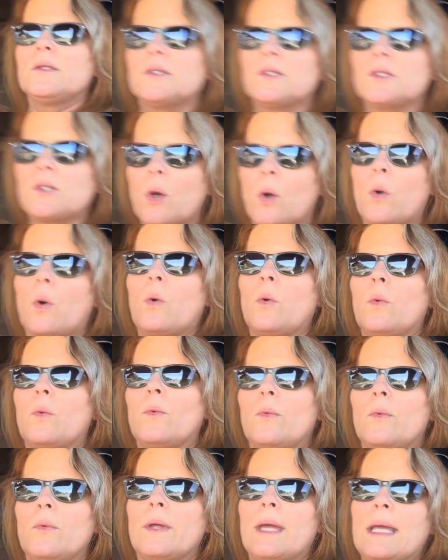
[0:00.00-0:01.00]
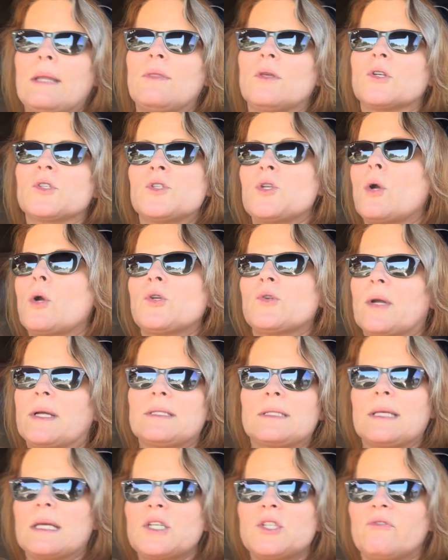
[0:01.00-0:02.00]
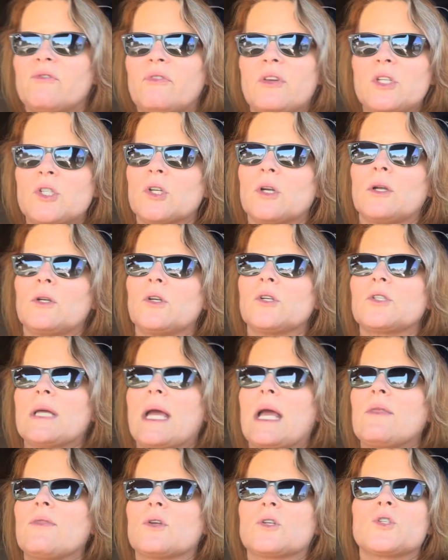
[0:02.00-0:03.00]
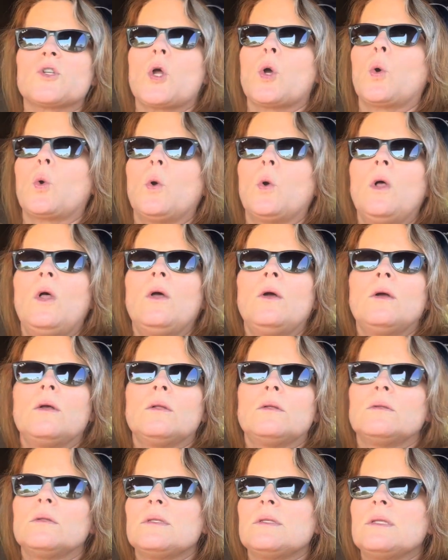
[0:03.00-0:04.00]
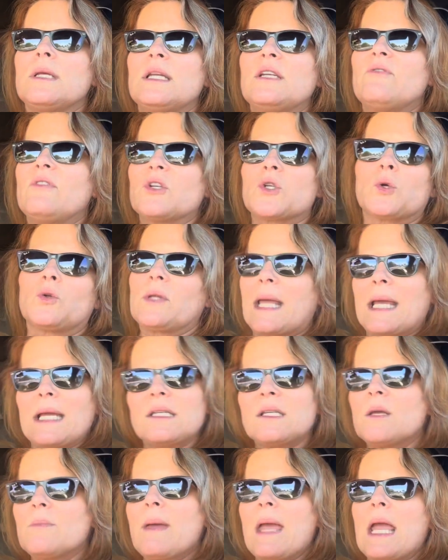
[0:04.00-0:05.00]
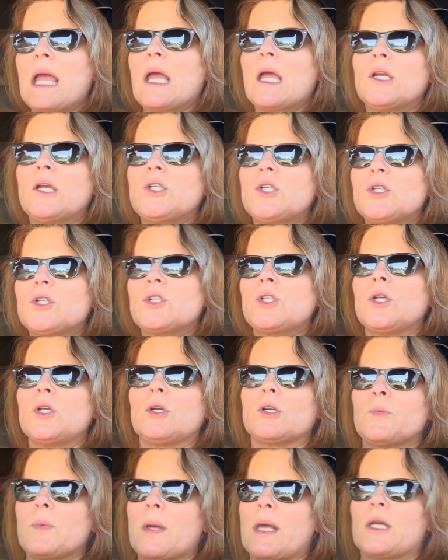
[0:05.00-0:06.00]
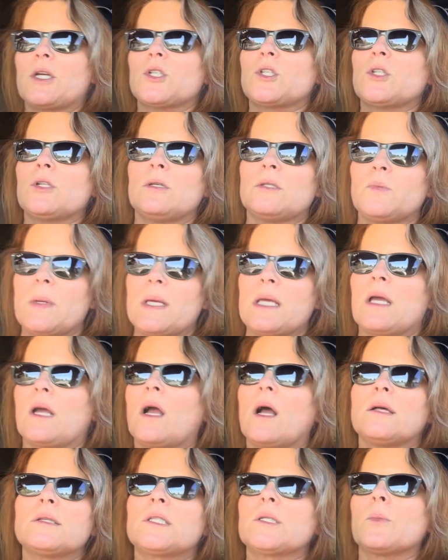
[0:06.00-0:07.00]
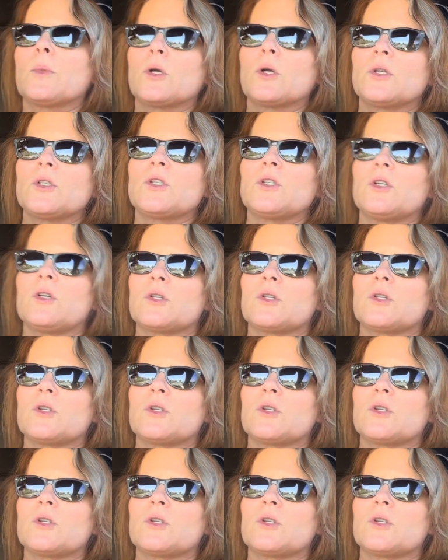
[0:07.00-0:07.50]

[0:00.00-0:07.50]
So, and there's no translation feature on your site. There's no individual landing page to your Spanish speaking customers.